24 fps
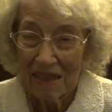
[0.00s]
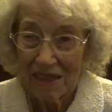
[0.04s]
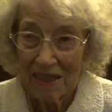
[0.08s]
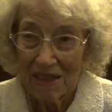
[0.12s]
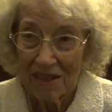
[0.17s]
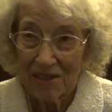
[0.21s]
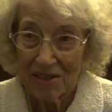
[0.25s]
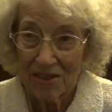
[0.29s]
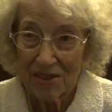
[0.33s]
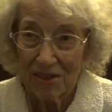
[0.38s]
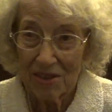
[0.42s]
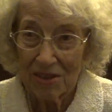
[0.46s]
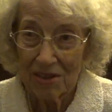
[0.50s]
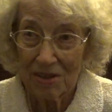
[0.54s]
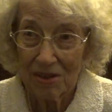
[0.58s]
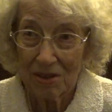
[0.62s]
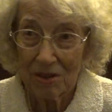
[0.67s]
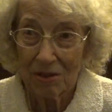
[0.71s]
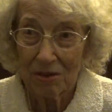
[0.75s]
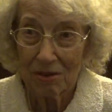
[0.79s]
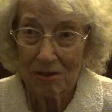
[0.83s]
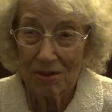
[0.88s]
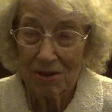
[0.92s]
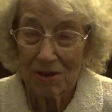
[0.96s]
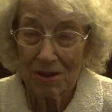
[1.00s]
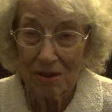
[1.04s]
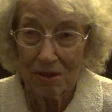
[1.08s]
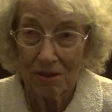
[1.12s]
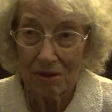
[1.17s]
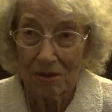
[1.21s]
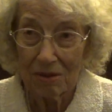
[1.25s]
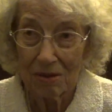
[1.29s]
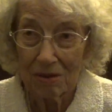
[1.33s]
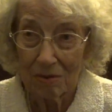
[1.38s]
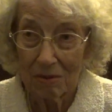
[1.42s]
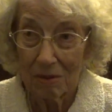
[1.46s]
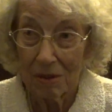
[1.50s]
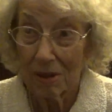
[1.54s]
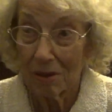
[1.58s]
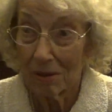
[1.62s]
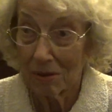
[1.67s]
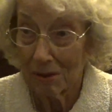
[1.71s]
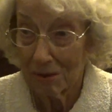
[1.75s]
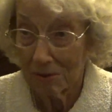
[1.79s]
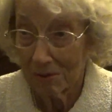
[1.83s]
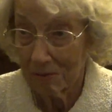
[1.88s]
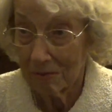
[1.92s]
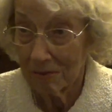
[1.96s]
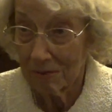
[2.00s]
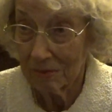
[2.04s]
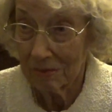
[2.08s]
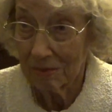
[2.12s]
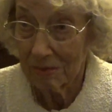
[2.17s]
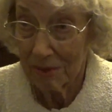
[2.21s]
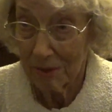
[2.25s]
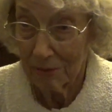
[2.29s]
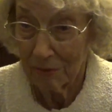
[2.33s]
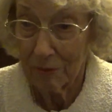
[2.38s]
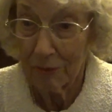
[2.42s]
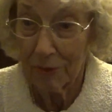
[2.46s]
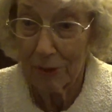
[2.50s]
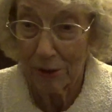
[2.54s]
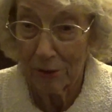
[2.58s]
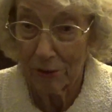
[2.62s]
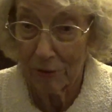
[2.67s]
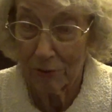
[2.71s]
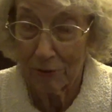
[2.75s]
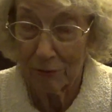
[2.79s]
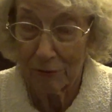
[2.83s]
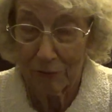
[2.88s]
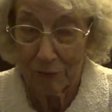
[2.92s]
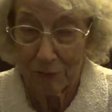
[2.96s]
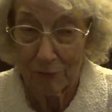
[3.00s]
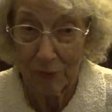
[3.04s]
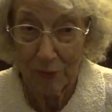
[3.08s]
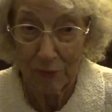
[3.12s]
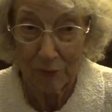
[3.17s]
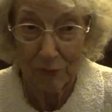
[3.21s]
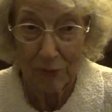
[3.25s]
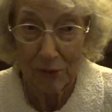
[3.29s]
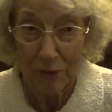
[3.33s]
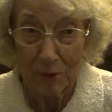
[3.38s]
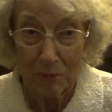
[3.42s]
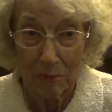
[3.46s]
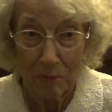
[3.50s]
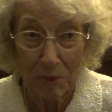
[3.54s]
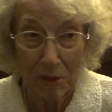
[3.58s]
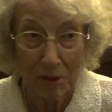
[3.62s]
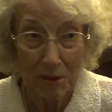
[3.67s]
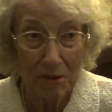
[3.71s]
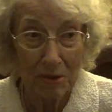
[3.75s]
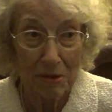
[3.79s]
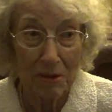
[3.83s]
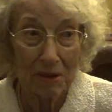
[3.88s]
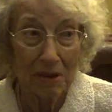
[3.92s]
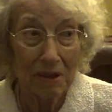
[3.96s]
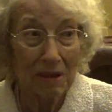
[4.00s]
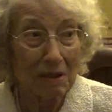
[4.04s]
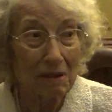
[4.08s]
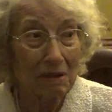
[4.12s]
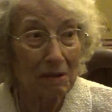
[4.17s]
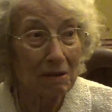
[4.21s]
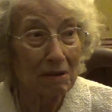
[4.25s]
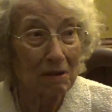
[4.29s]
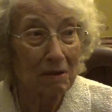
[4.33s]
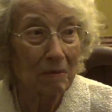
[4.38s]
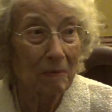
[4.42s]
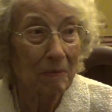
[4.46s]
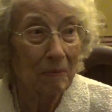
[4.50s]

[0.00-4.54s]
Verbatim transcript: She's also, well, you figure 15 months later.